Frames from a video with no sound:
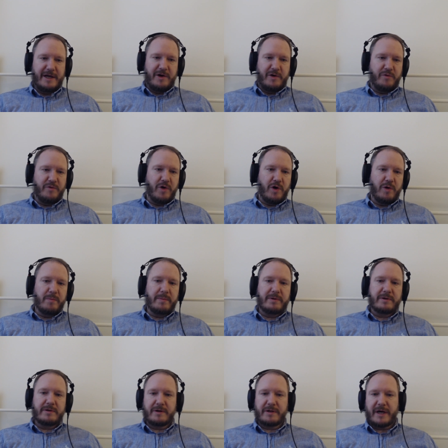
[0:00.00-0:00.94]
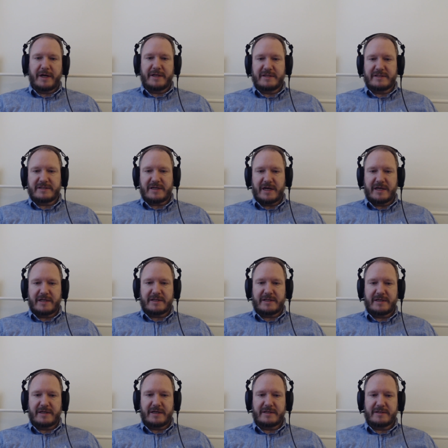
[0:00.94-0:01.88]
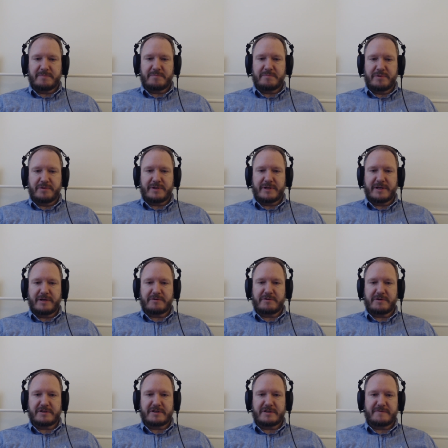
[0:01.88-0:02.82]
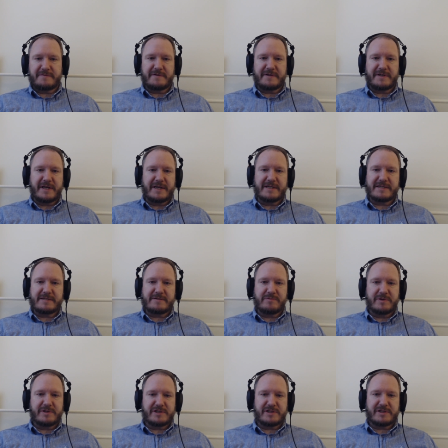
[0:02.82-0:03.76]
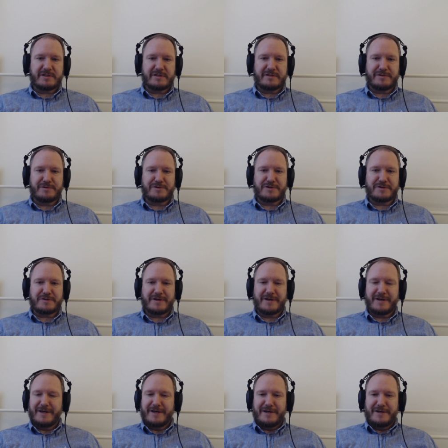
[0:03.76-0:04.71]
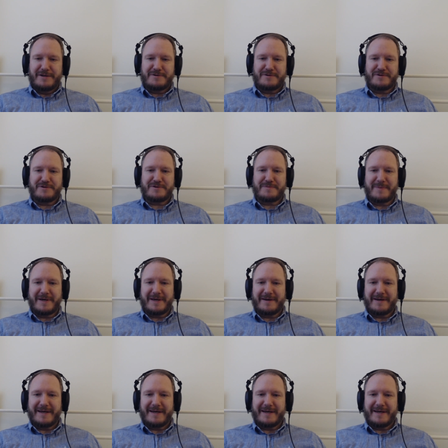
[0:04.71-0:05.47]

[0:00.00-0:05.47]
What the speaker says: roam on either side and put in crosses for days, which suits me.